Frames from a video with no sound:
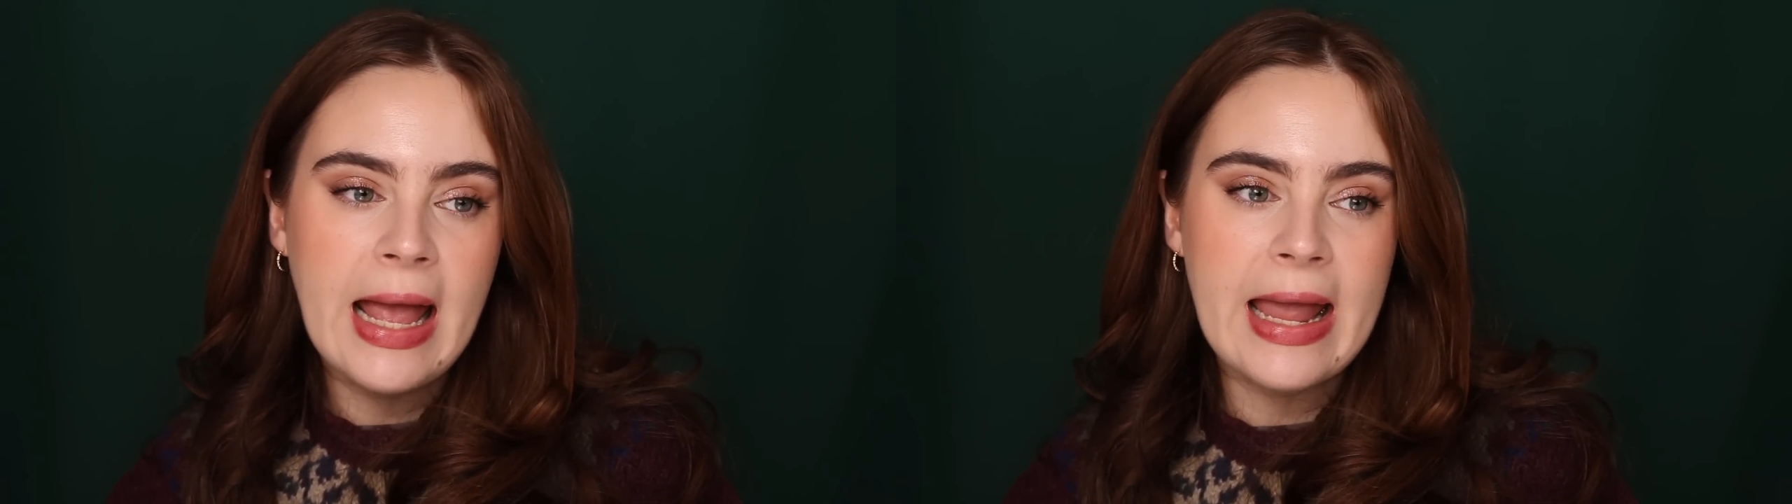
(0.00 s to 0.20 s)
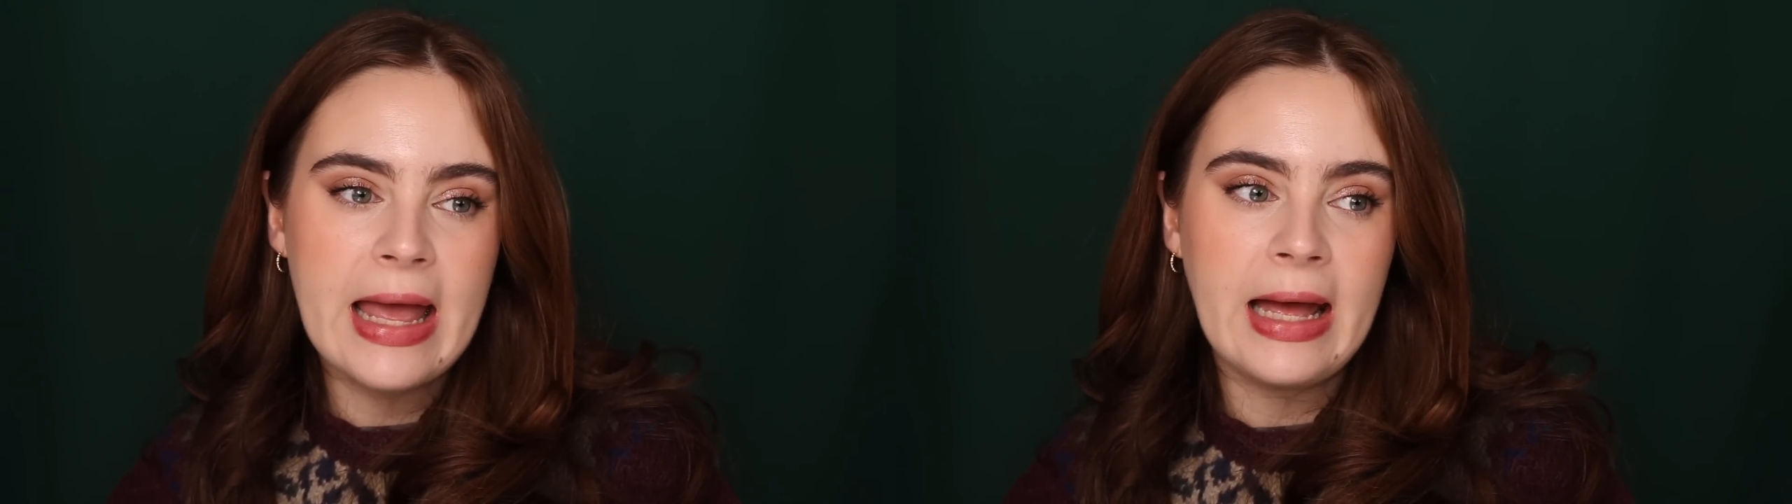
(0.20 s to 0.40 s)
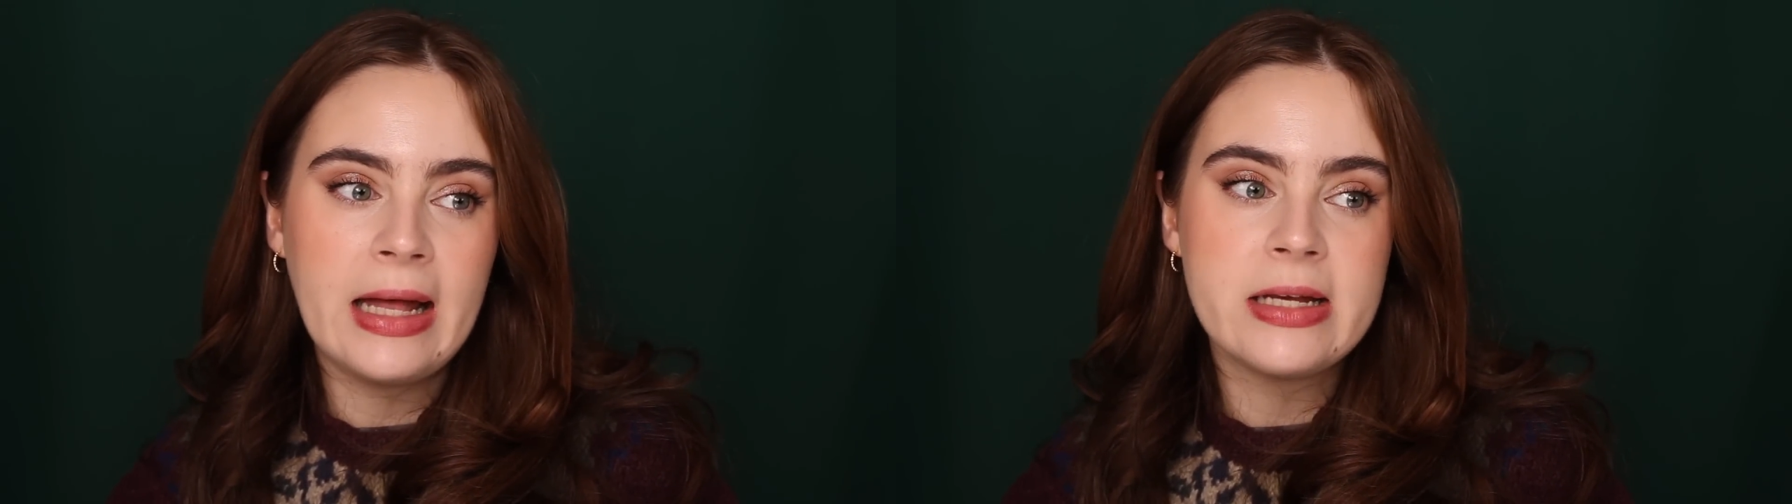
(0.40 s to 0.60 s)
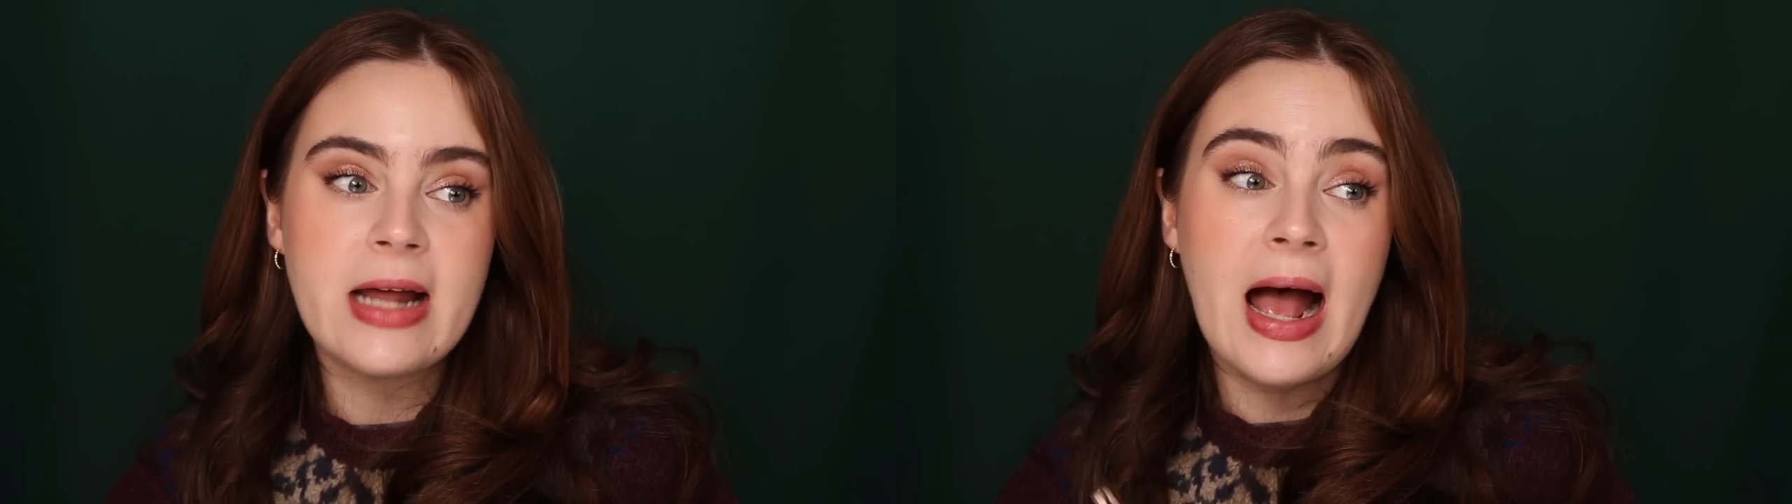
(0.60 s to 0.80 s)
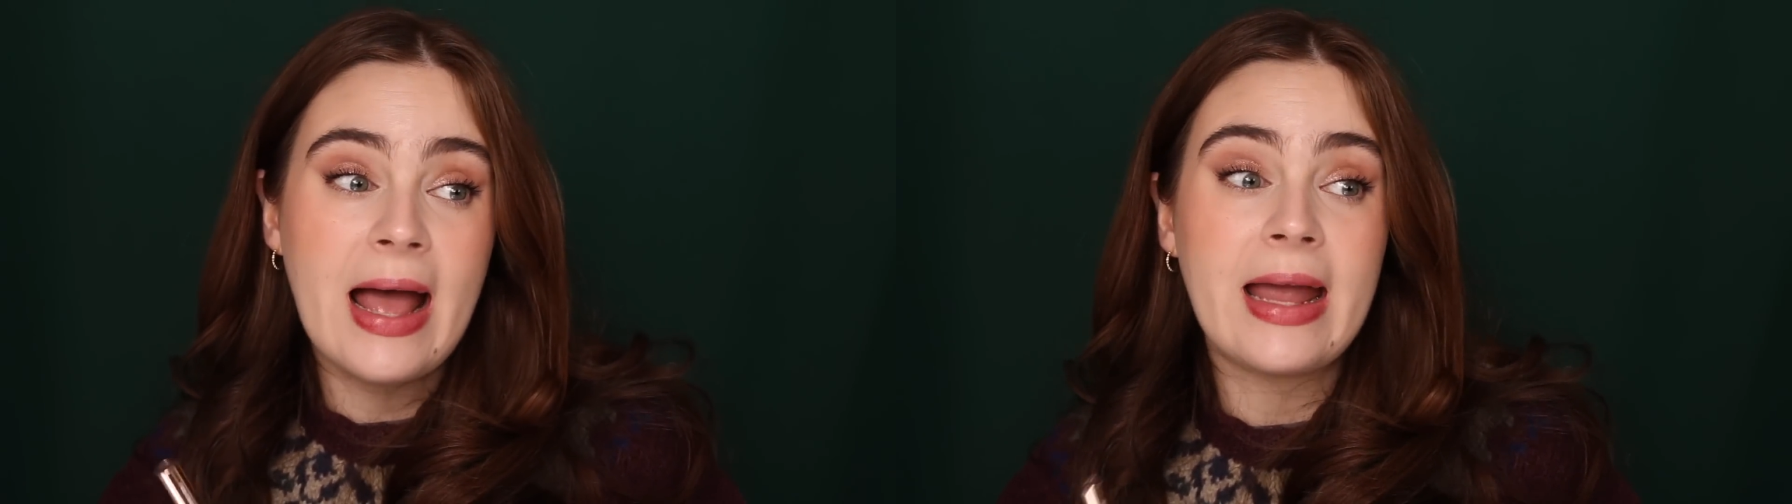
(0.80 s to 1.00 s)
and
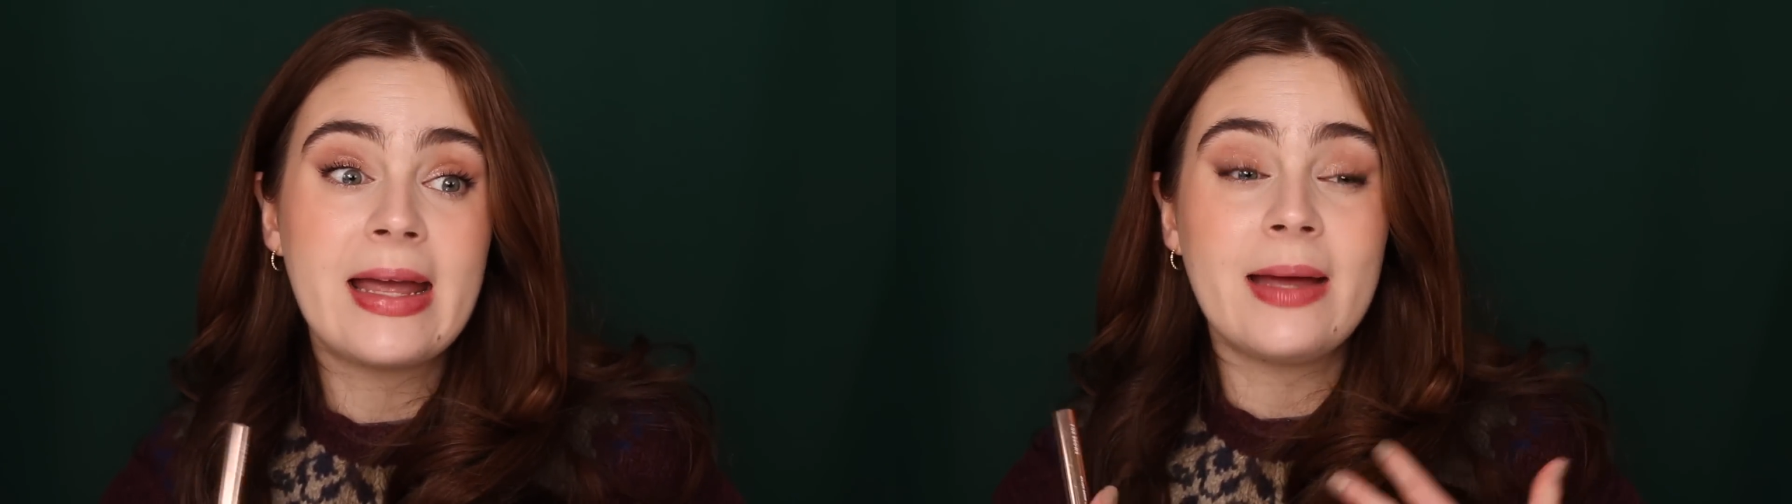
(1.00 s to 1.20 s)
I